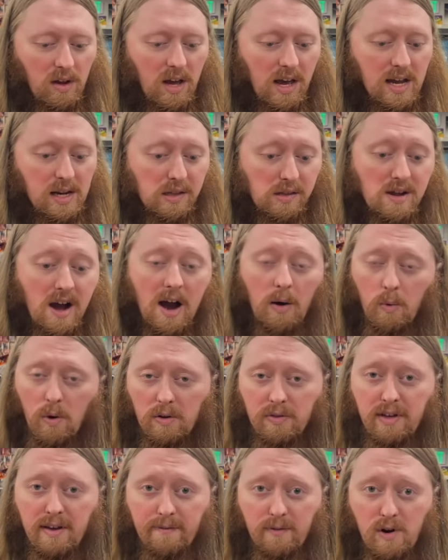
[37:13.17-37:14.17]
it's not
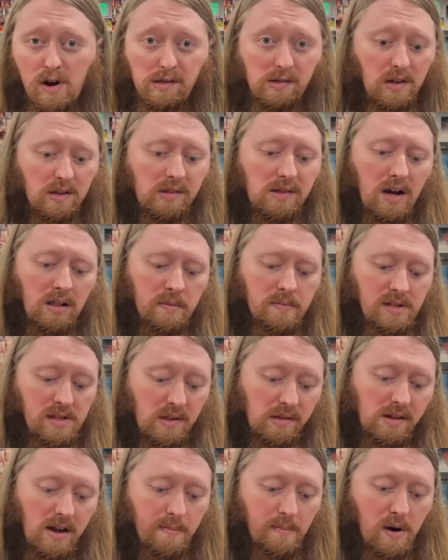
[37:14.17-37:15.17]
worth it for us to sell them at the
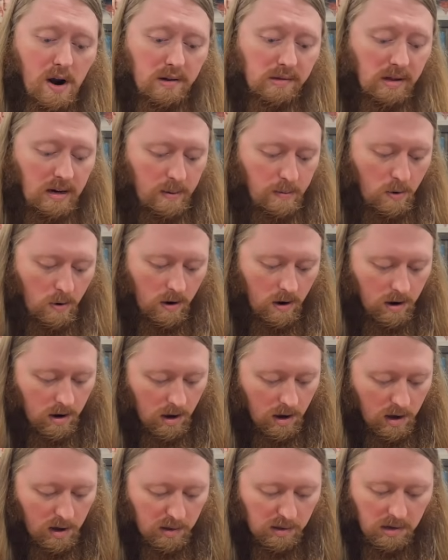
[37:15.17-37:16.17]
same price anymore.
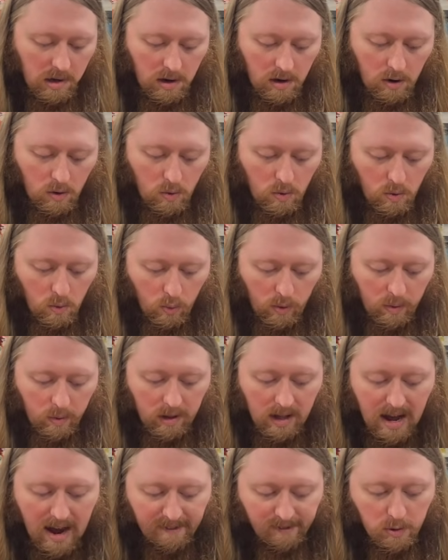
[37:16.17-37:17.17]
So we will
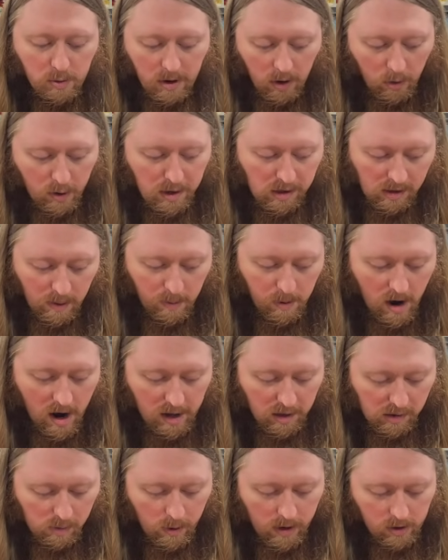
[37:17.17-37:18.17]
have to increase the
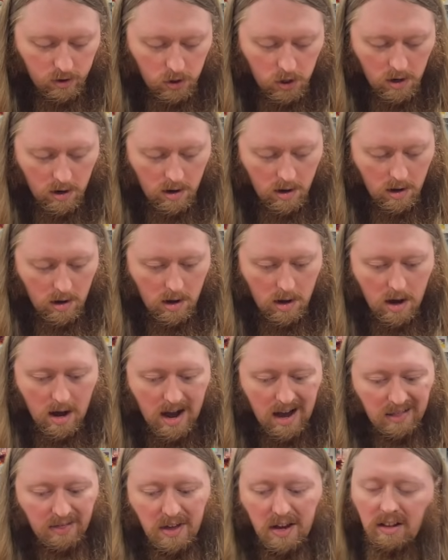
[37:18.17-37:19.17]
price, which
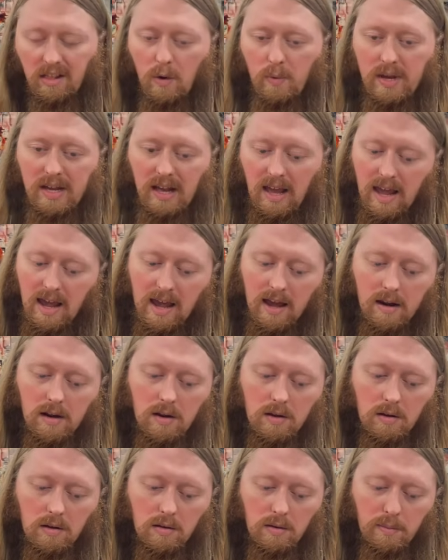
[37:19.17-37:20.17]
I think that we
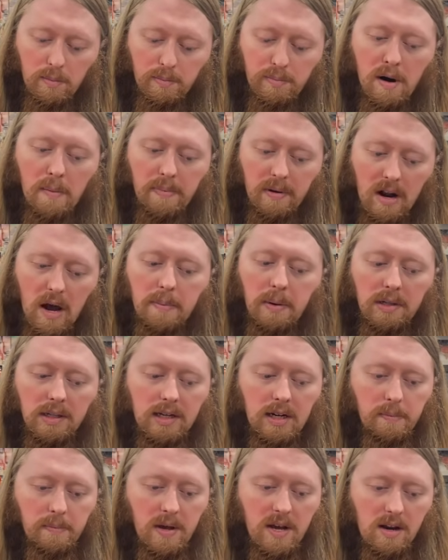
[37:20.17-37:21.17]
can bump it up a
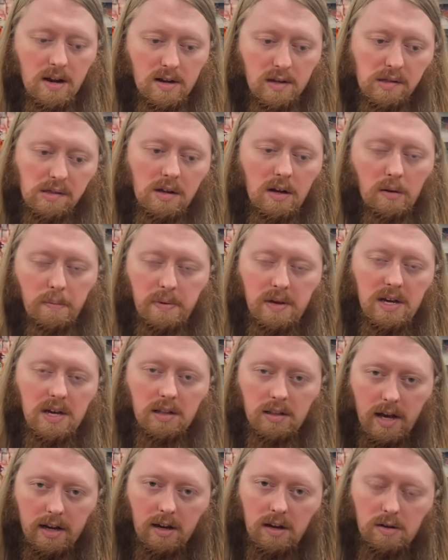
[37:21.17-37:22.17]
little bit and still be
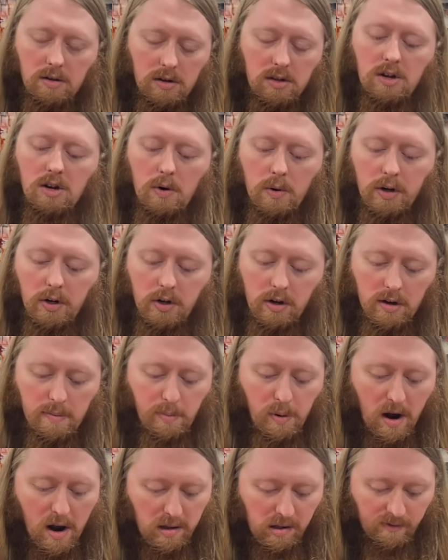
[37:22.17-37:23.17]
in like a, you know, a good
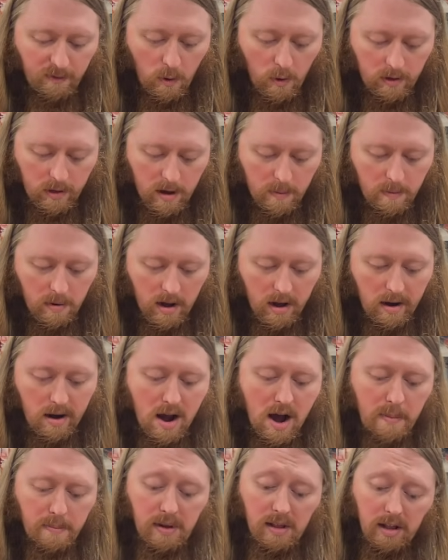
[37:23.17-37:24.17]
price for them and
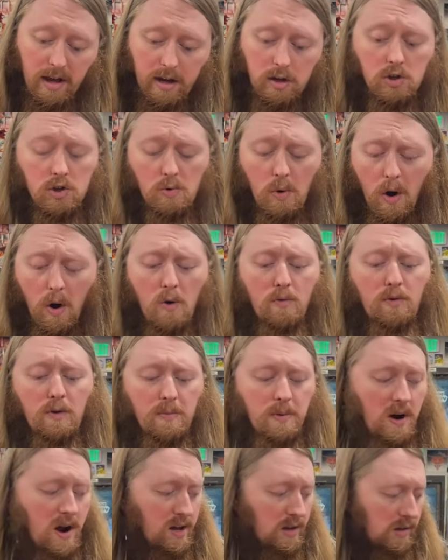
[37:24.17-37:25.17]
not be like too
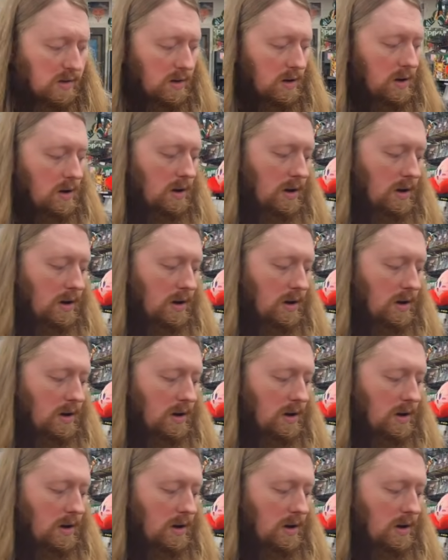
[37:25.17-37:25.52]
overpriced.